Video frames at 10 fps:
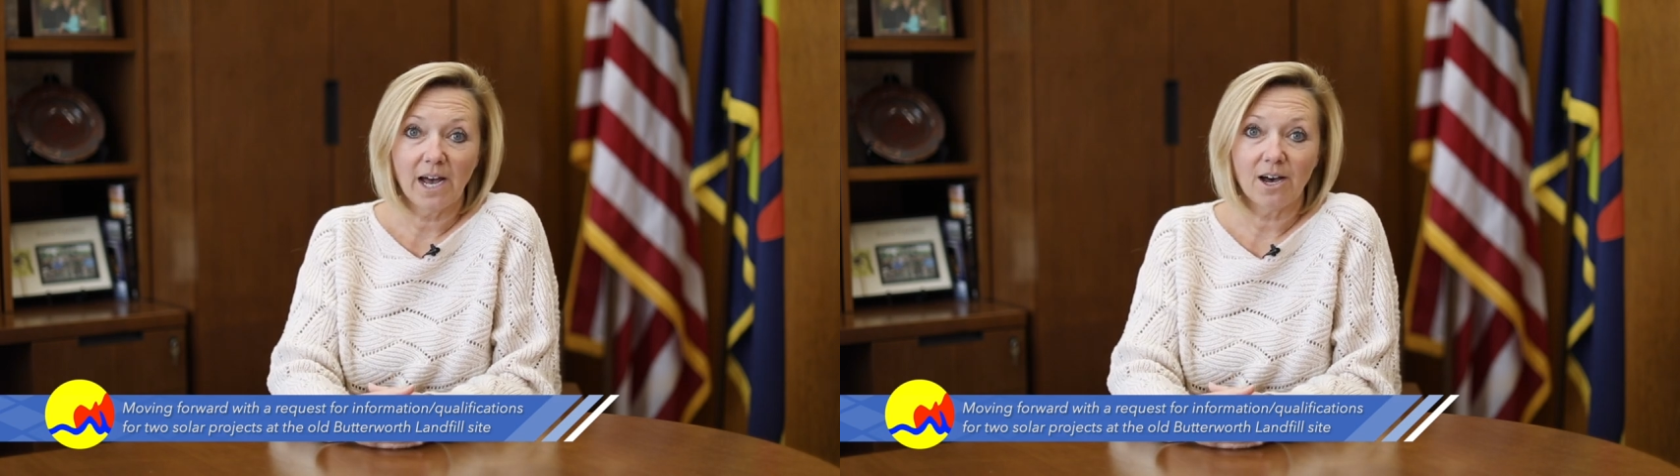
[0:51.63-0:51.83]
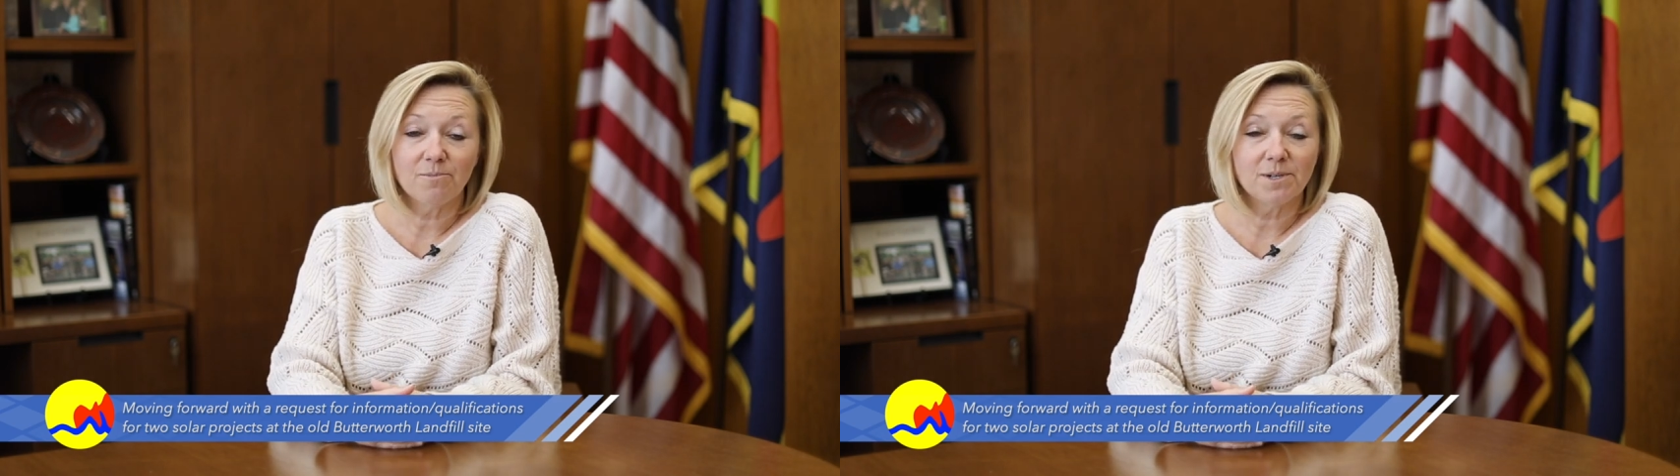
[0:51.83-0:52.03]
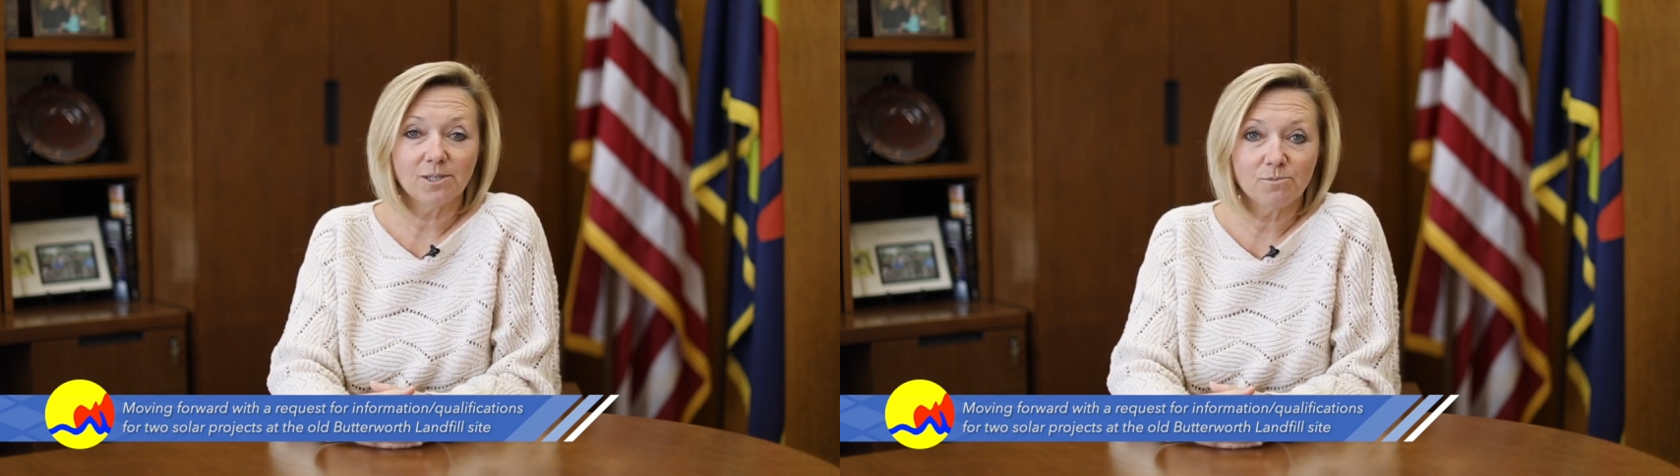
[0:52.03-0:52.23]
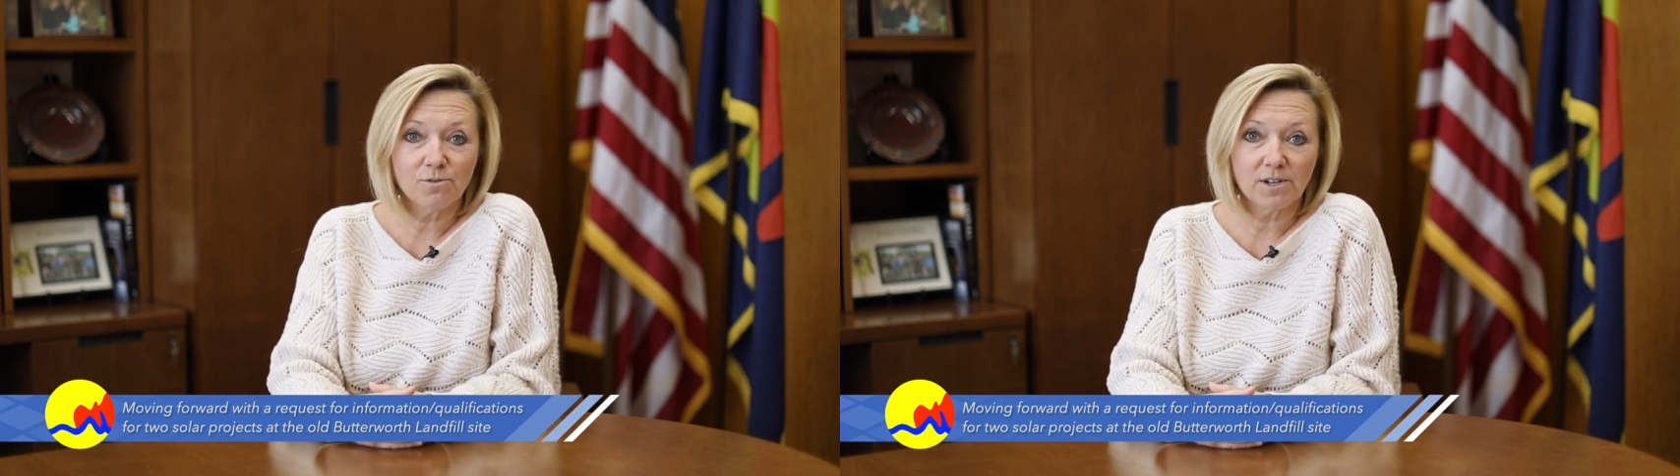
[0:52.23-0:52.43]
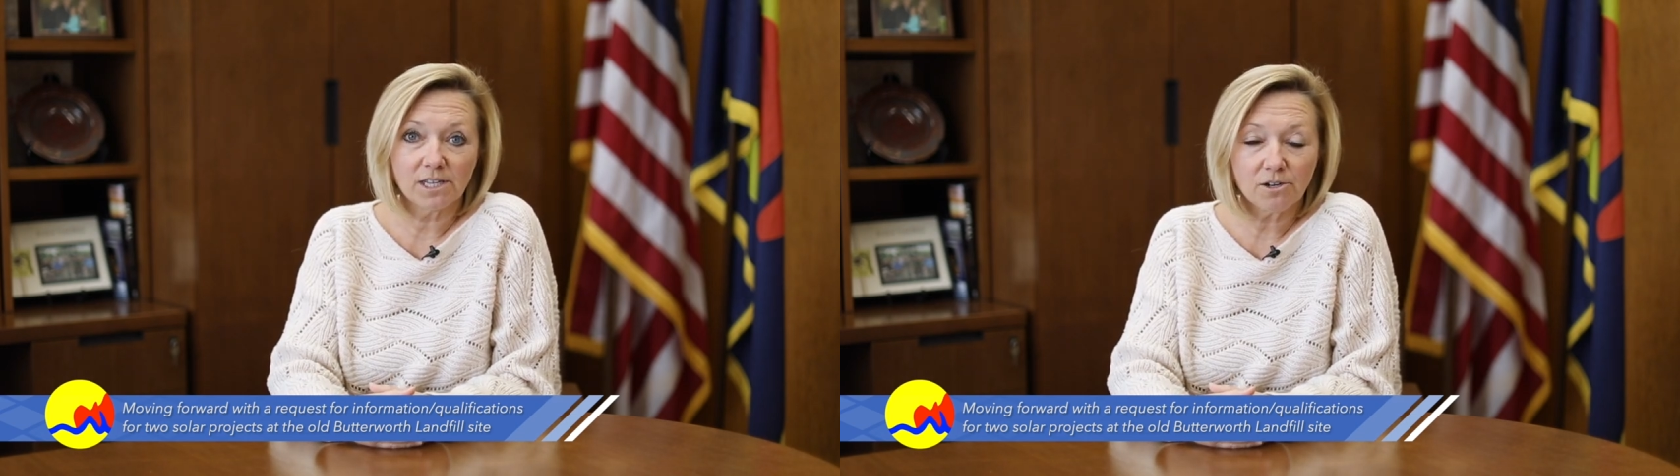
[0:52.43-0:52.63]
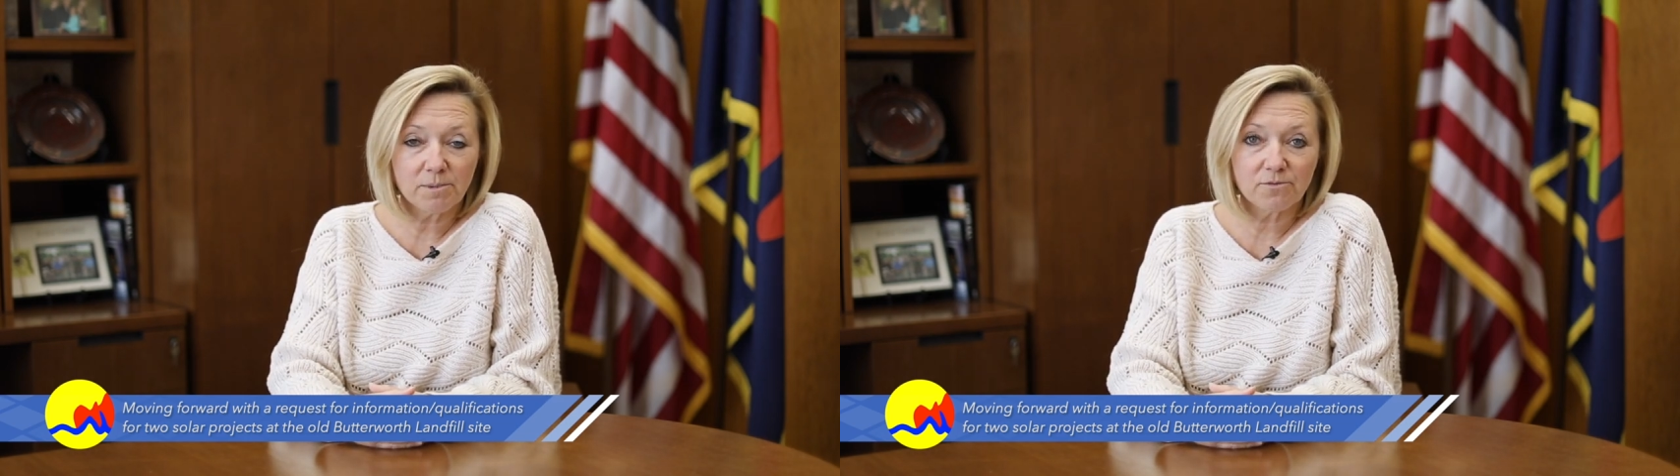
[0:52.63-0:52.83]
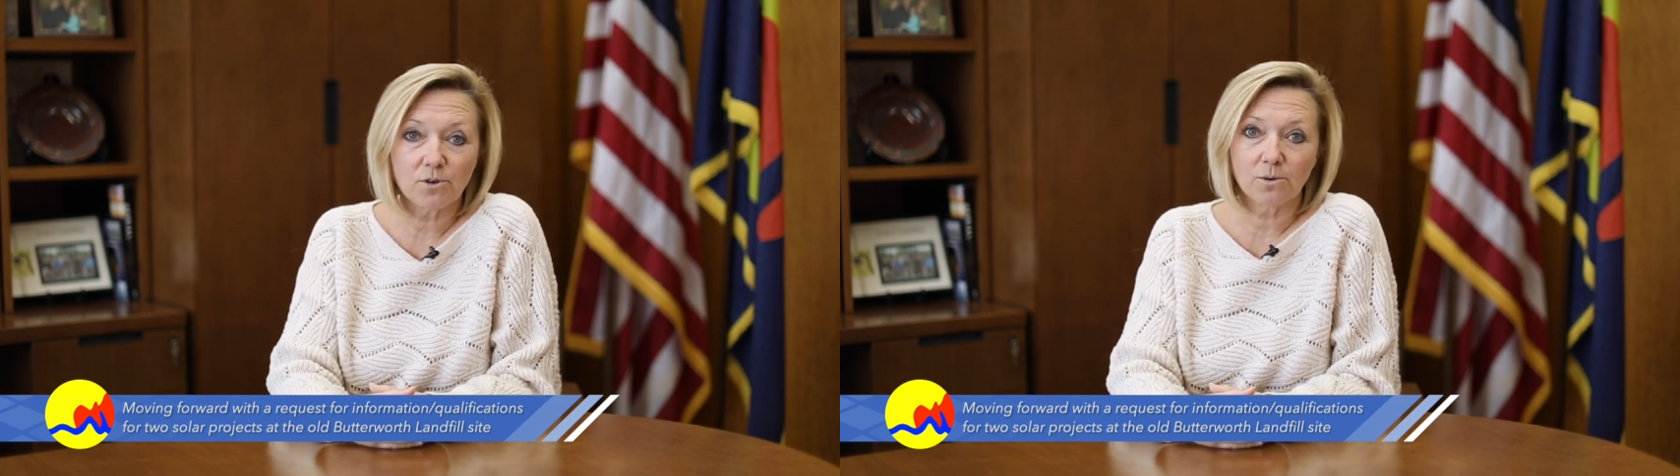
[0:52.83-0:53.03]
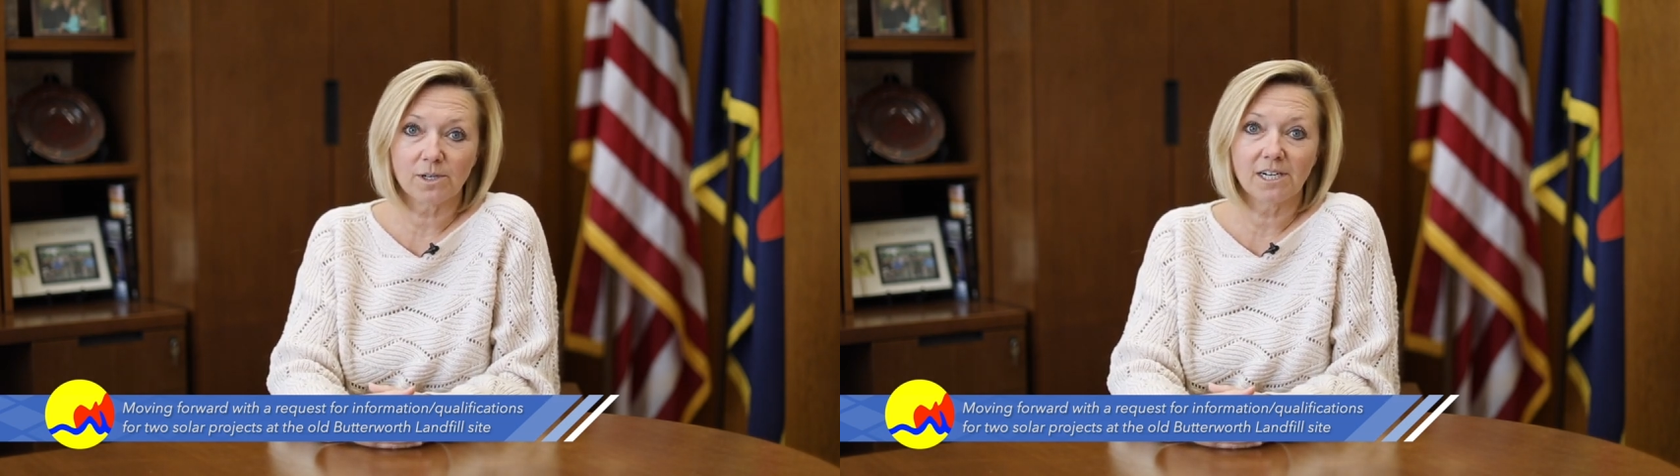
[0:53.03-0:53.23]
help us move a little bit
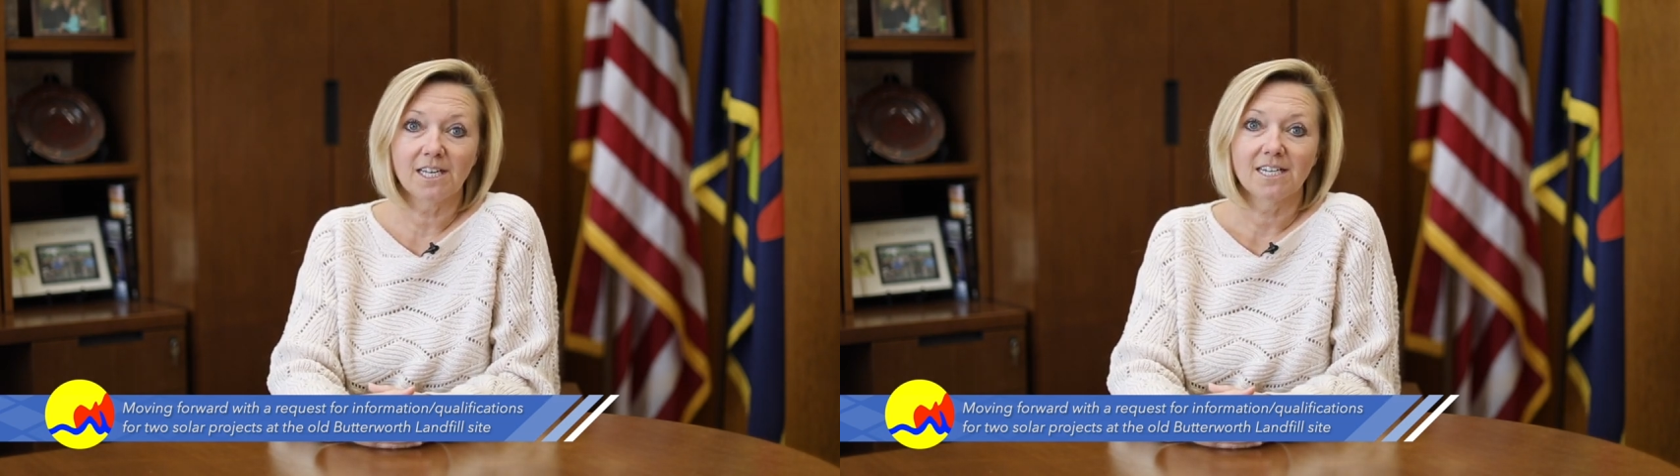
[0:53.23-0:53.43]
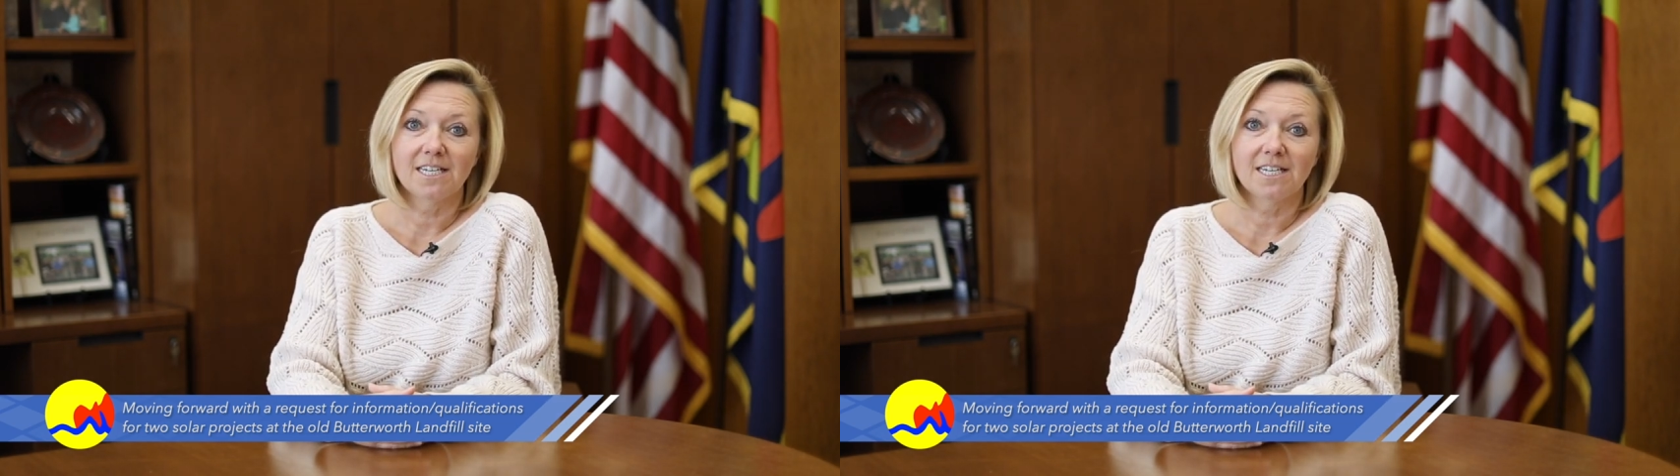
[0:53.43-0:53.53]
forward